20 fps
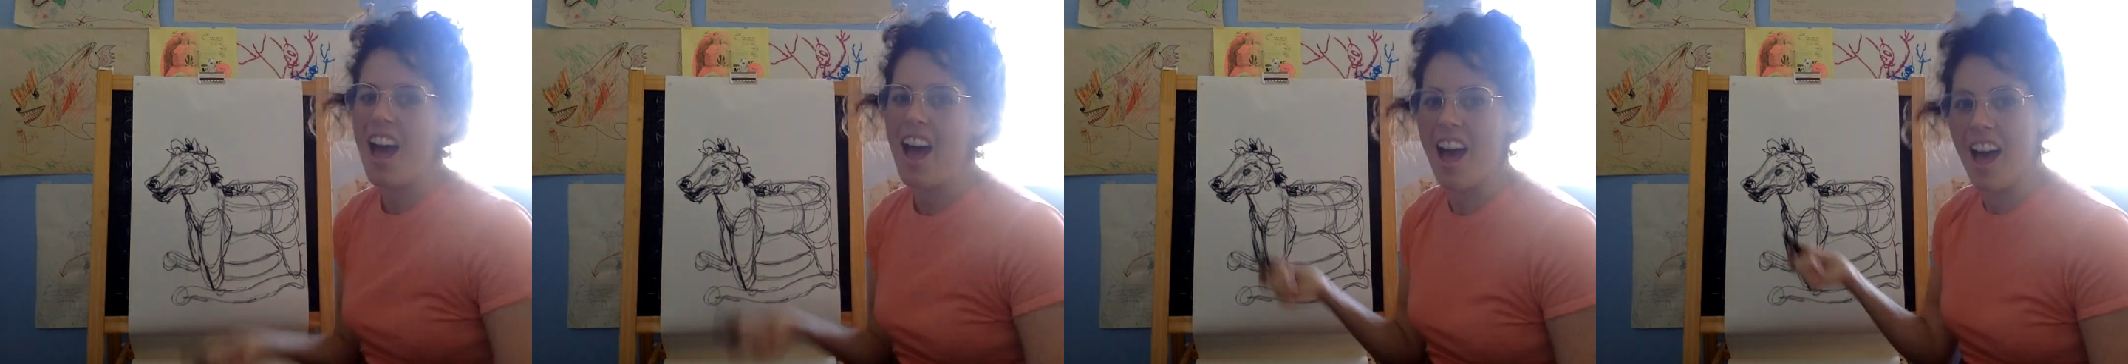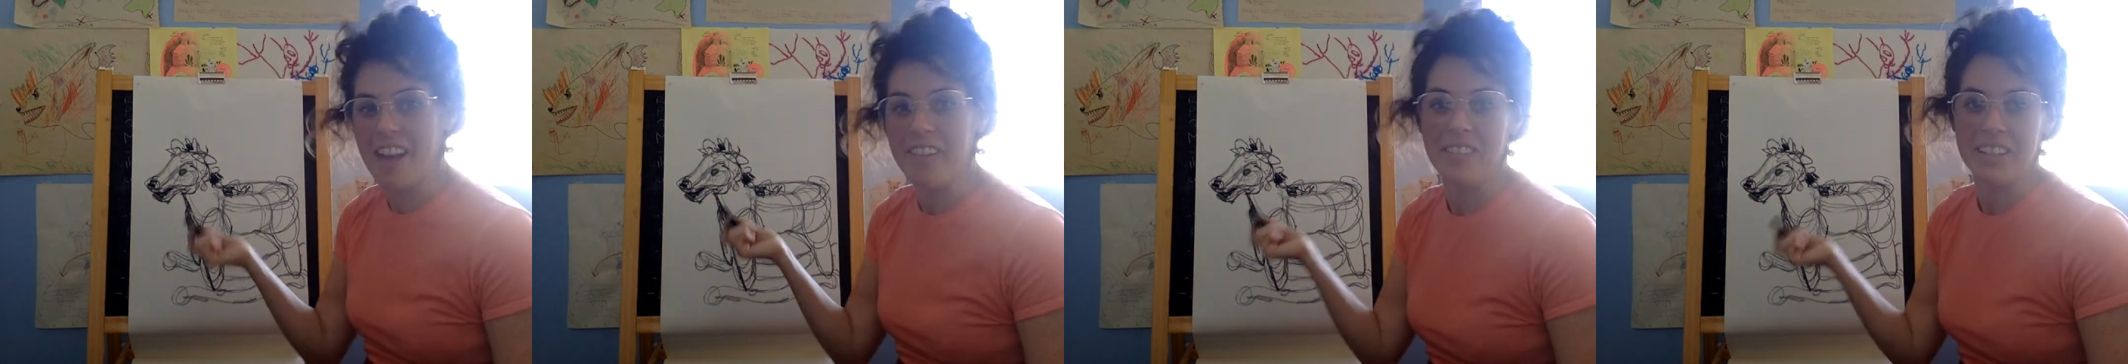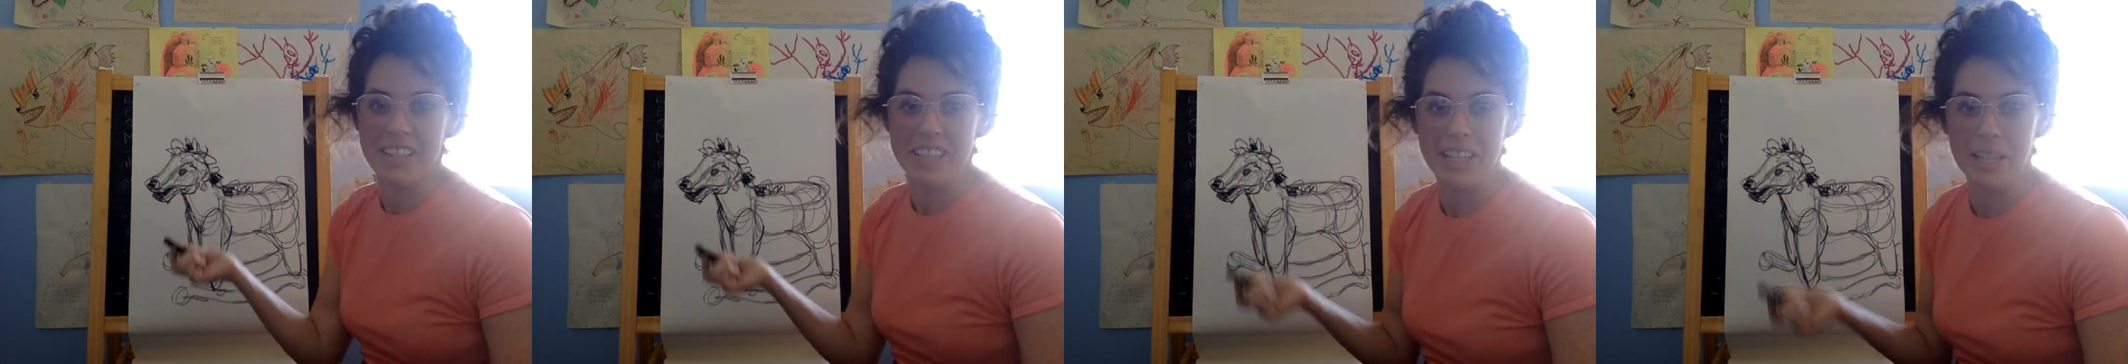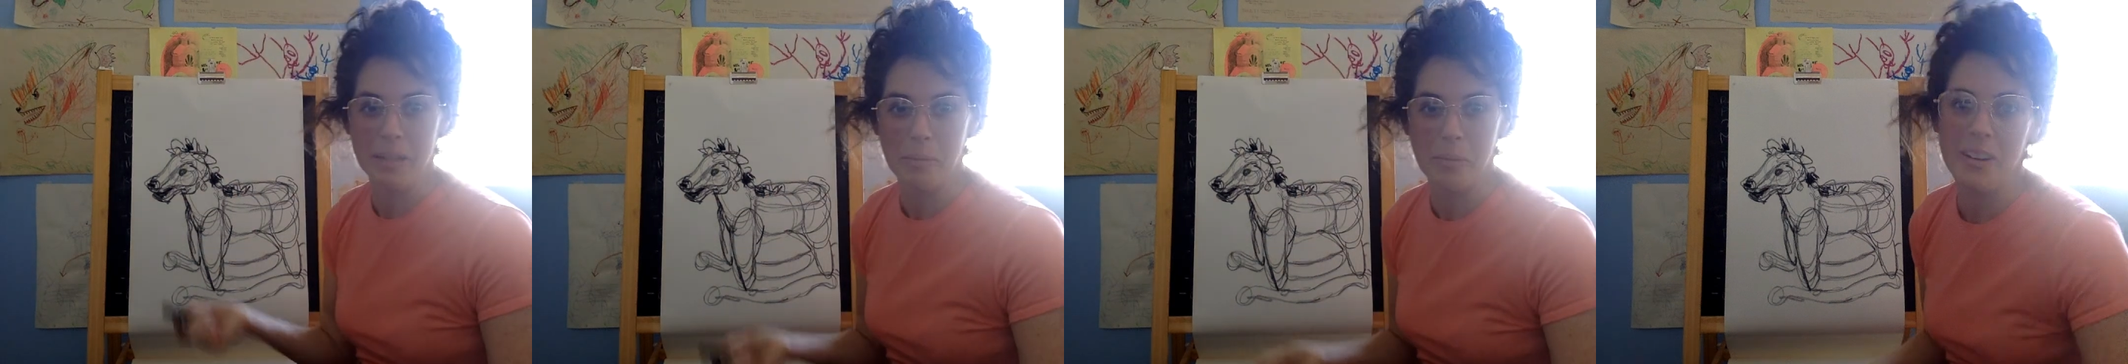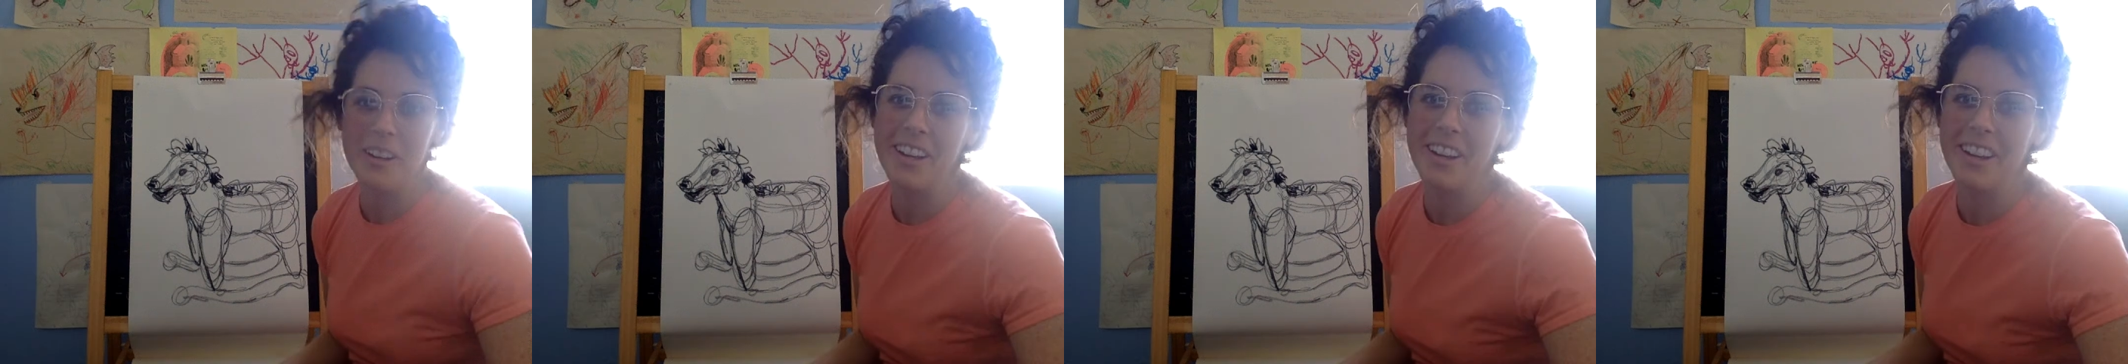I'm going to keep
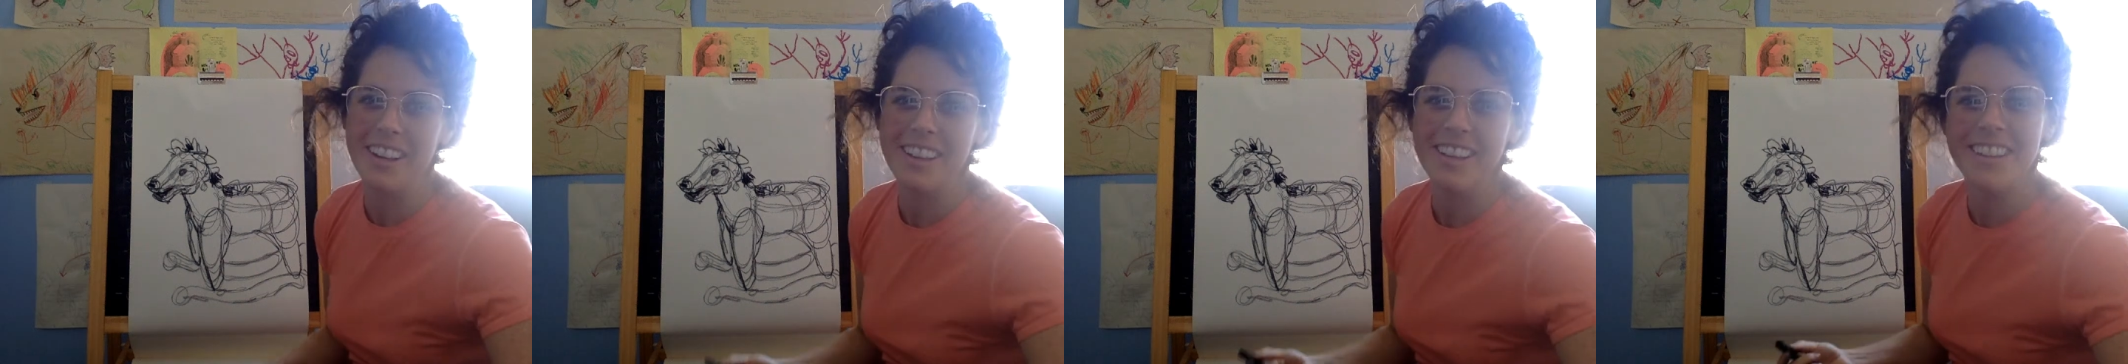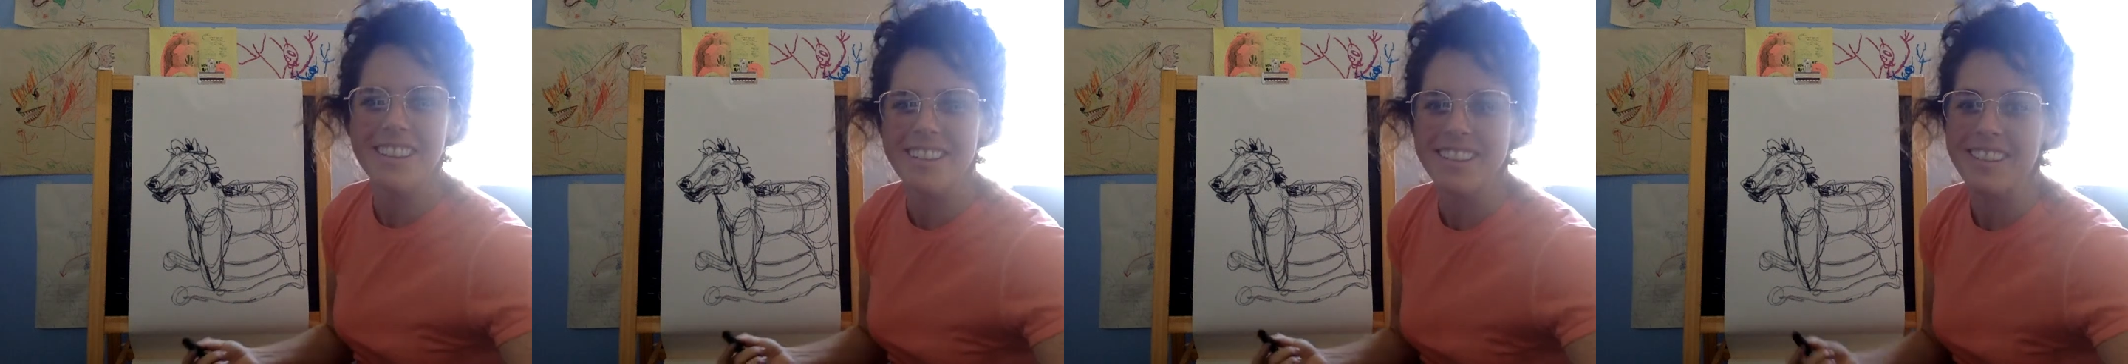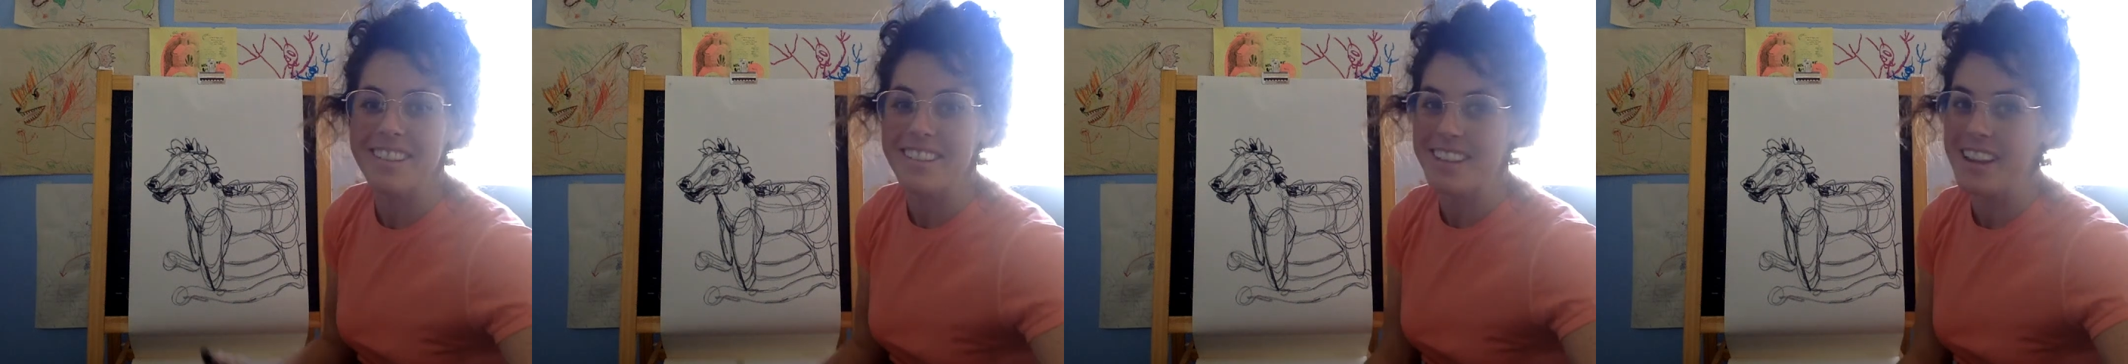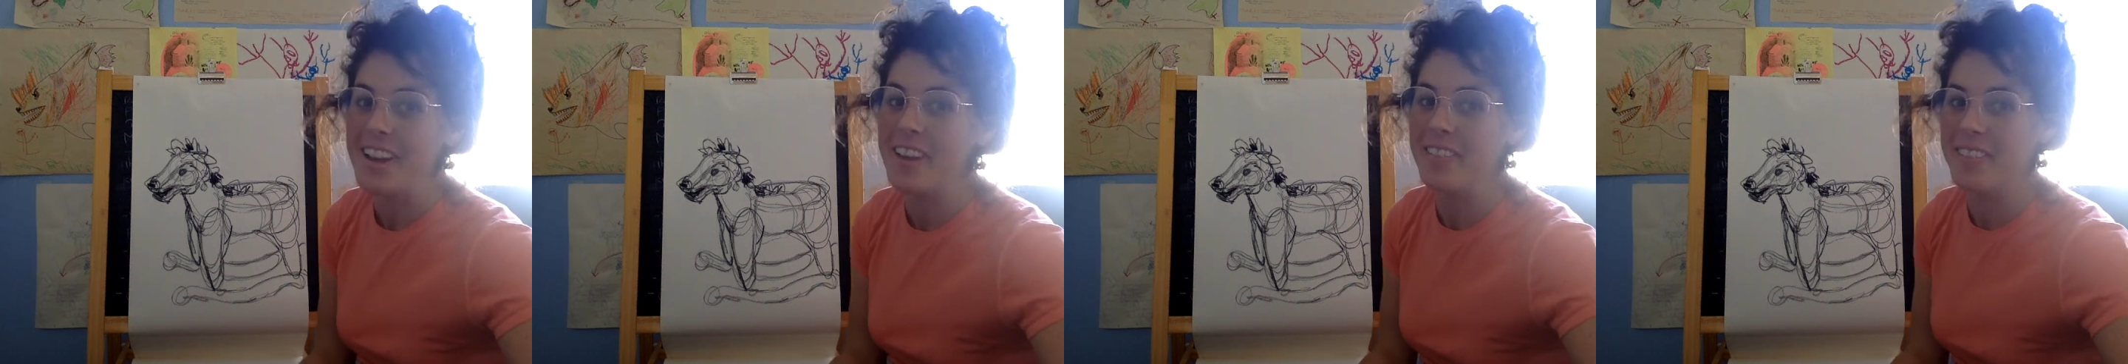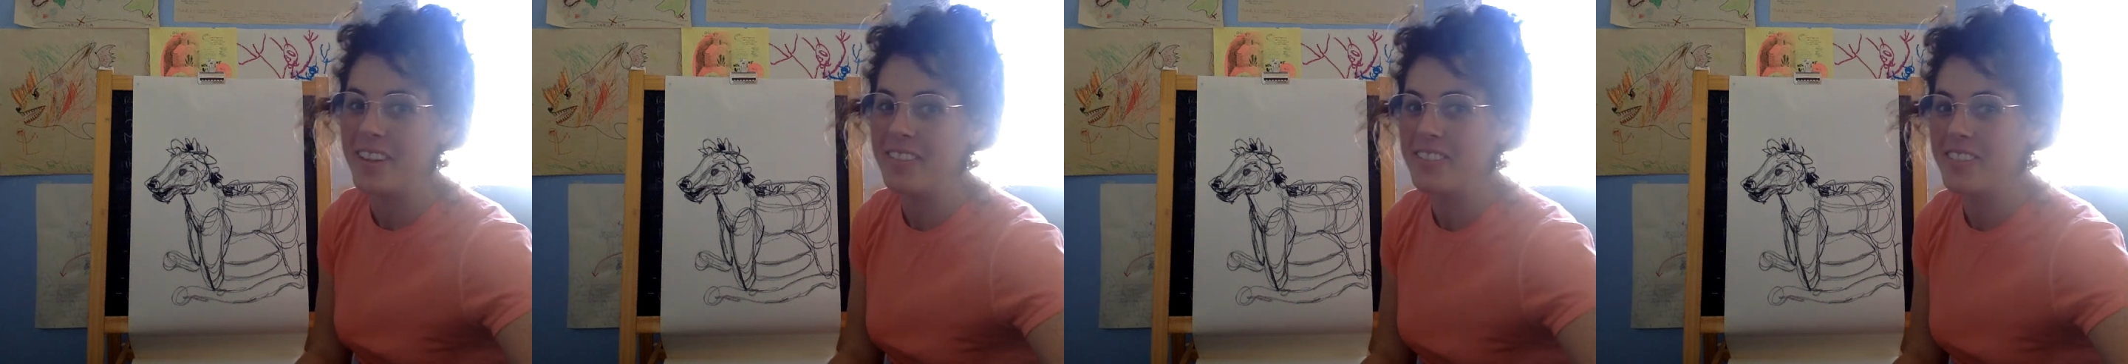working on this because now
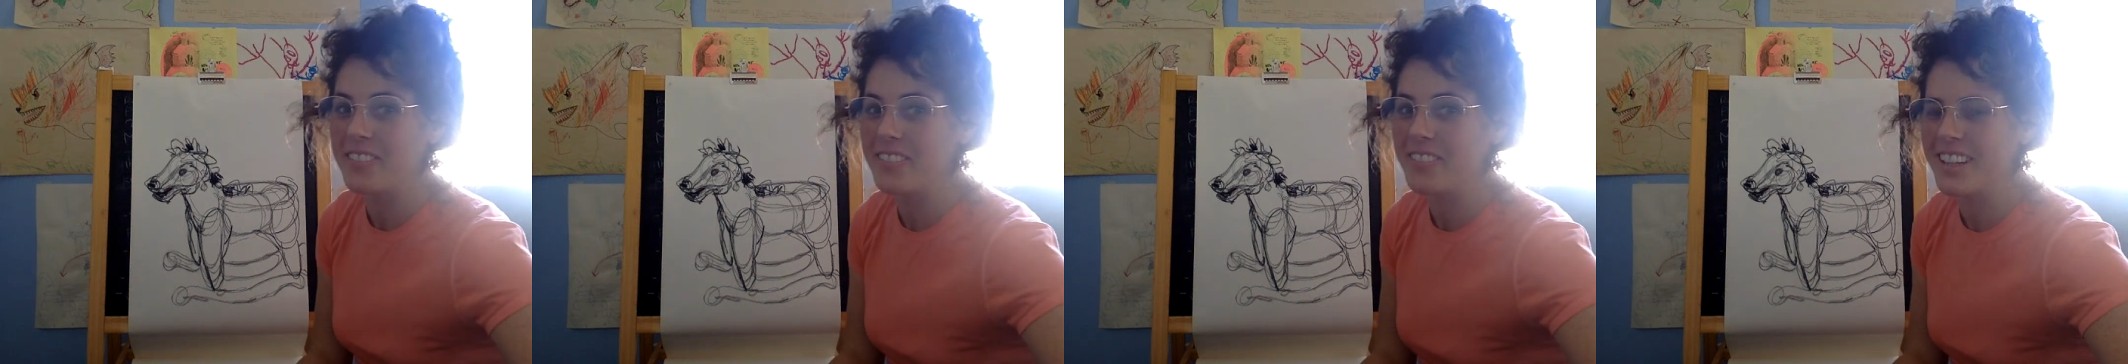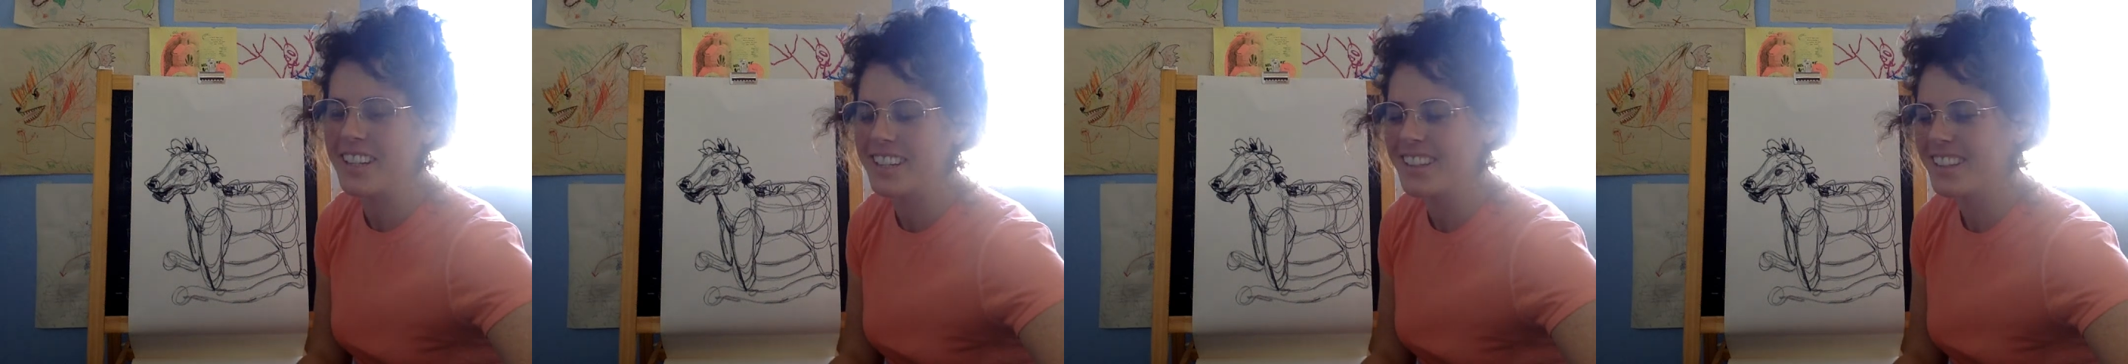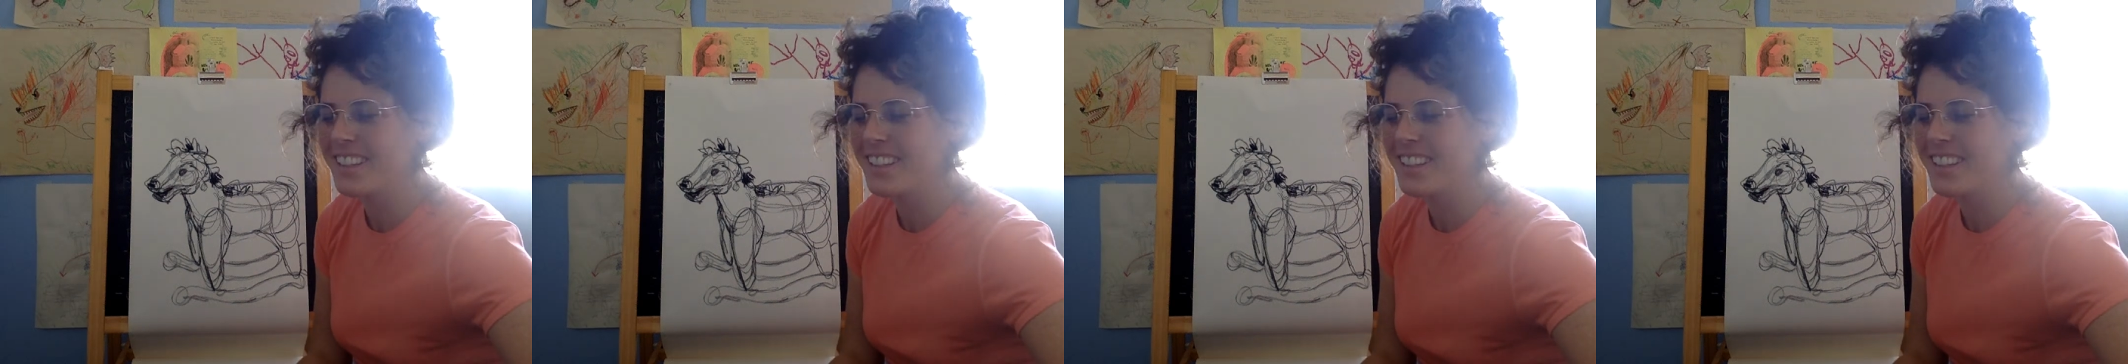I'm having fun.